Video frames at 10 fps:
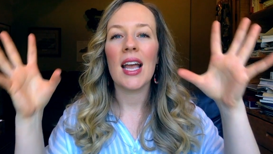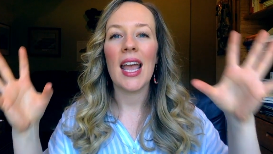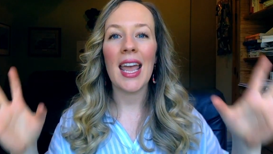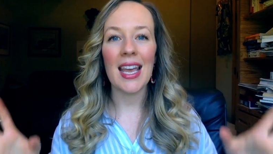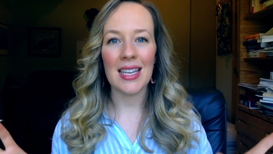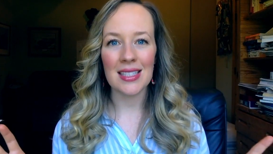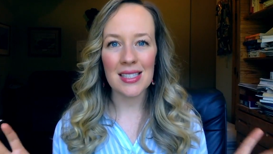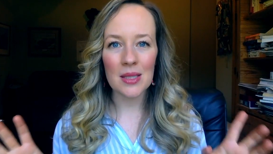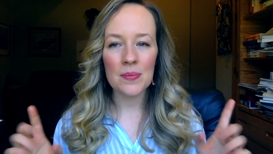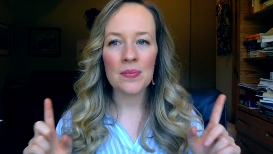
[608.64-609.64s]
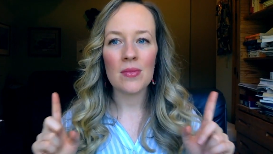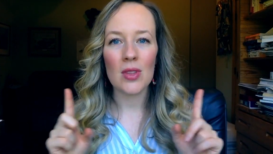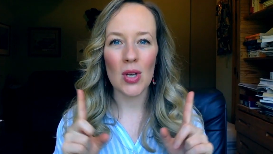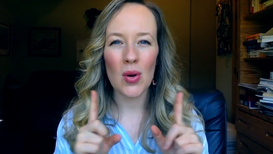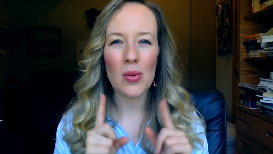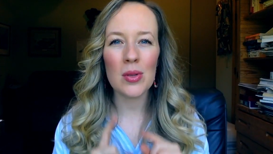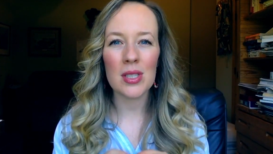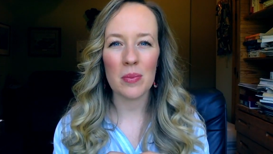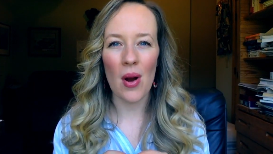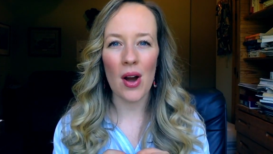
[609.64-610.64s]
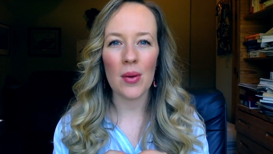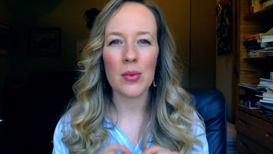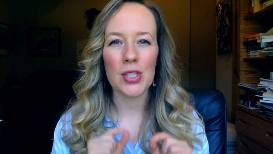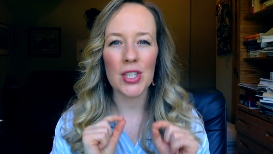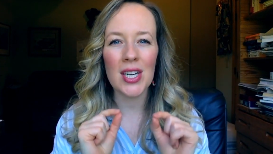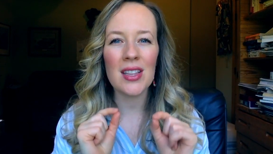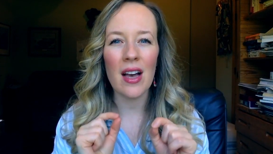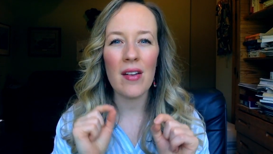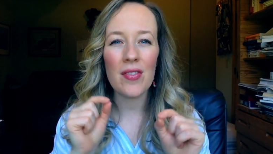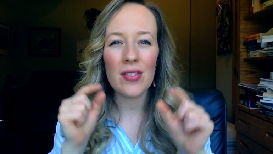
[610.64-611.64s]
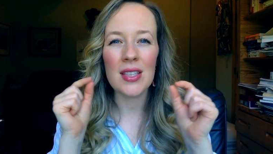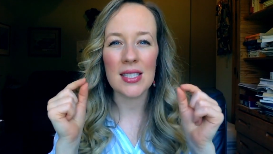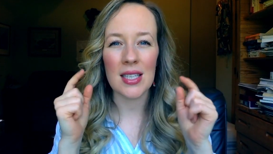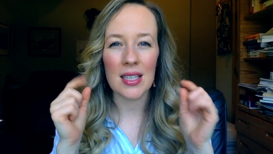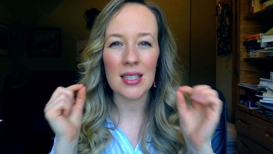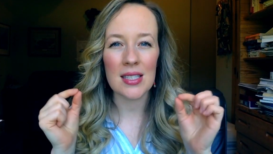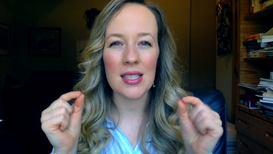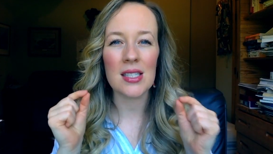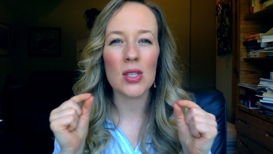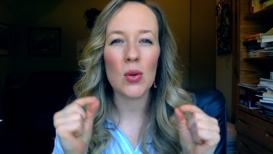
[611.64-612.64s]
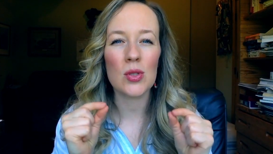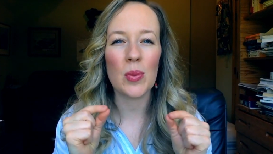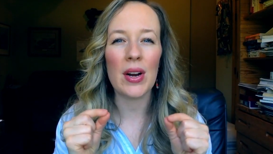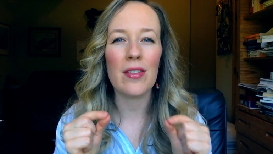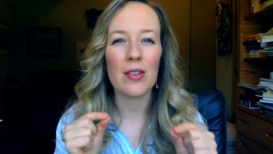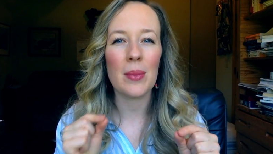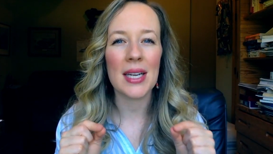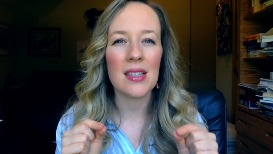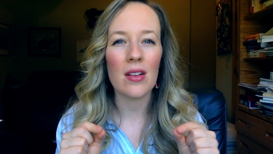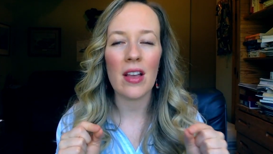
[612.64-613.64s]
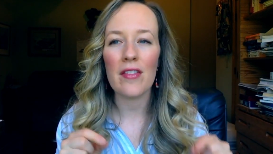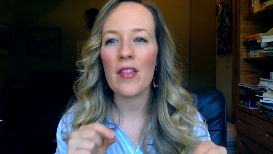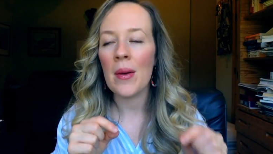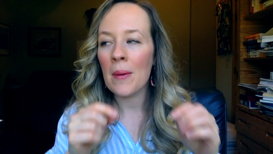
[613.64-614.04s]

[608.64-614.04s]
and the coolest part, which you're gonna love, listen, this is the coolest part ever in my entire life.